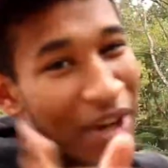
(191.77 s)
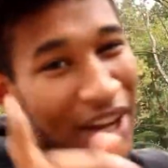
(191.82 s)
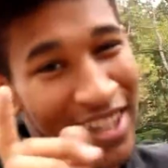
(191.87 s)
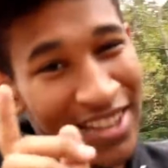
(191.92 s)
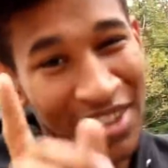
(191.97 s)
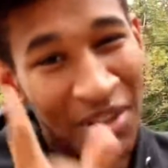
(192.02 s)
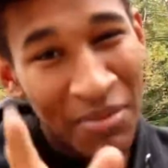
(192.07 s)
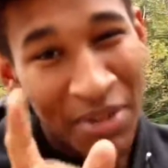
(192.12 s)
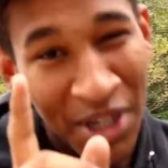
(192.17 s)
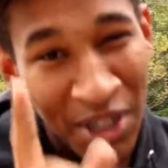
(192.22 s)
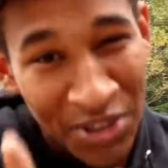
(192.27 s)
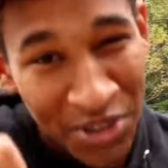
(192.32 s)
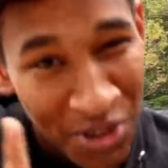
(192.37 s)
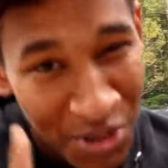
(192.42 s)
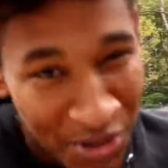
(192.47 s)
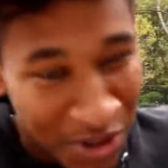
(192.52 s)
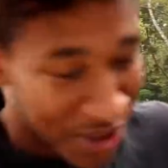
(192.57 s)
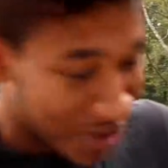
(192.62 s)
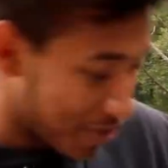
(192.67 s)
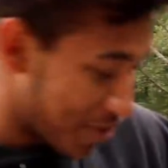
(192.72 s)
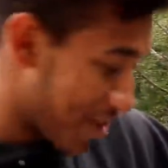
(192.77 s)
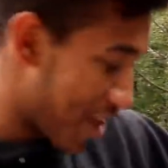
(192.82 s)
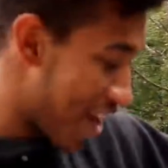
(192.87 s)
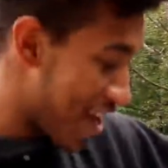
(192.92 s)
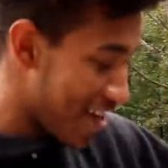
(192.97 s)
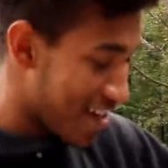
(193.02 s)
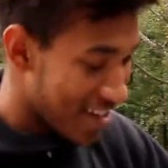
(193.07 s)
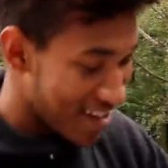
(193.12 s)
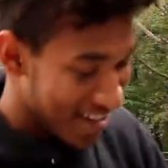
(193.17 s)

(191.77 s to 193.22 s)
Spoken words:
got something else in the works for that.